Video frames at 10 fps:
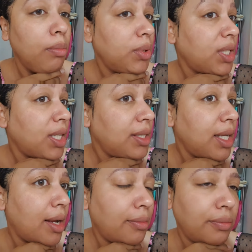besides
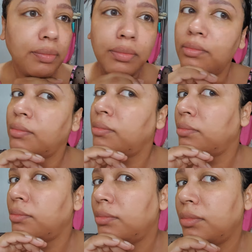that,
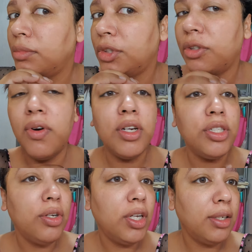so far
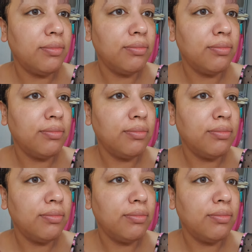so good.